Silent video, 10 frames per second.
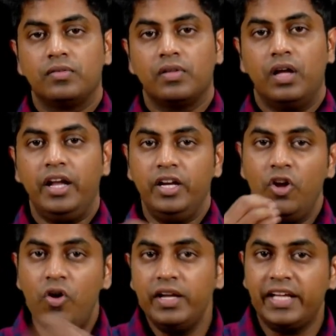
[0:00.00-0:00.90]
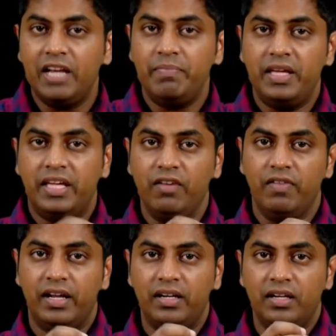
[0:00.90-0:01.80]
a node can be
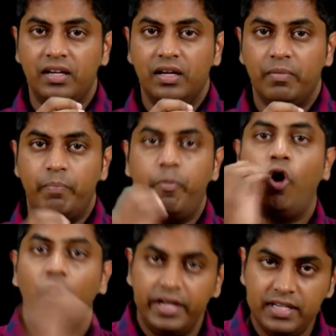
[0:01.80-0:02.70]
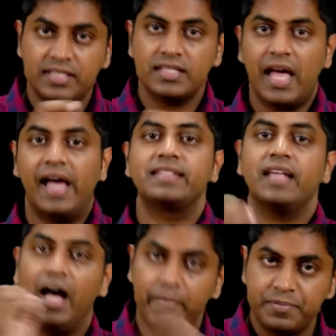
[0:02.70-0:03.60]
given points as
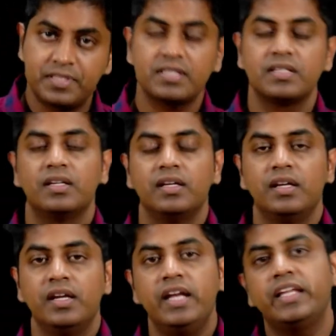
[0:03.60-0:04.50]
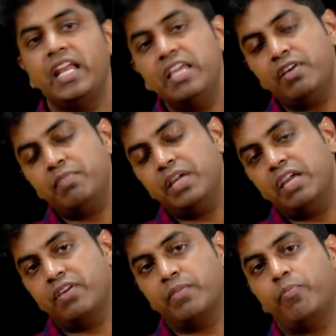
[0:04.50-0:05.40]
hubs, it can even be
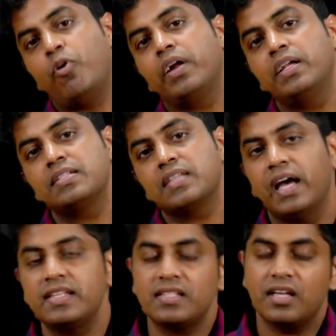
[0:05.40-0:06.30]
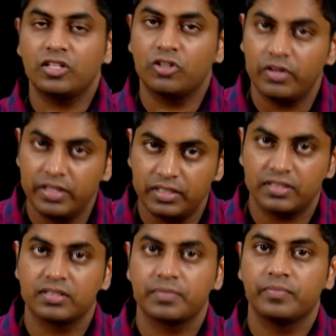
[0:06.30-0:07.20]
given points as
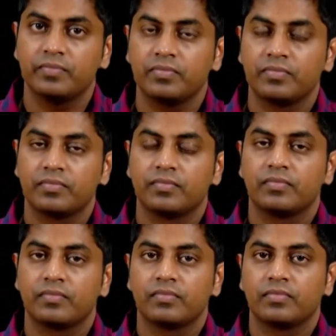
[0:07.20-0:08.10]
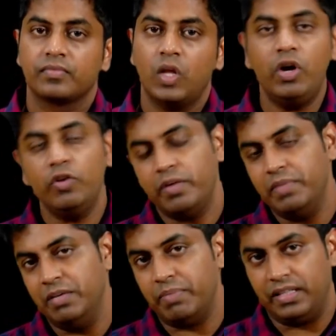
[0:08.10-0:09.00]
authorities. What do I
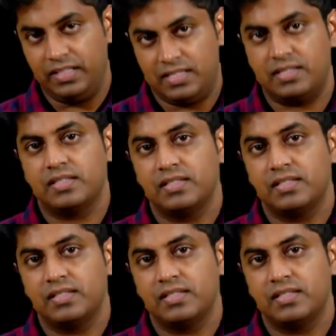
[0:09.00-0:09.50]
mean by this?